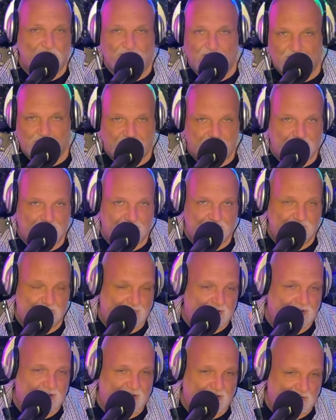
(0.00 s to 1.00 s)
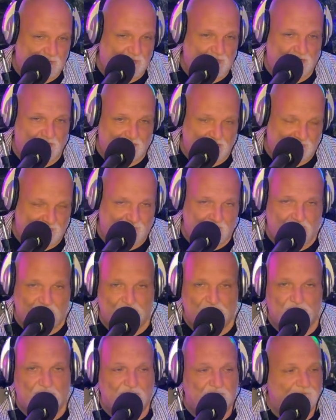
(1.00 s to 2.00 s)
I mean my camera and my ring
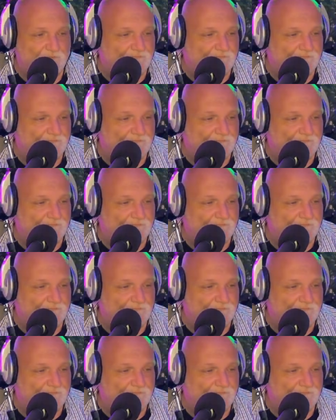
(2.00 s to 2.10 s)
light.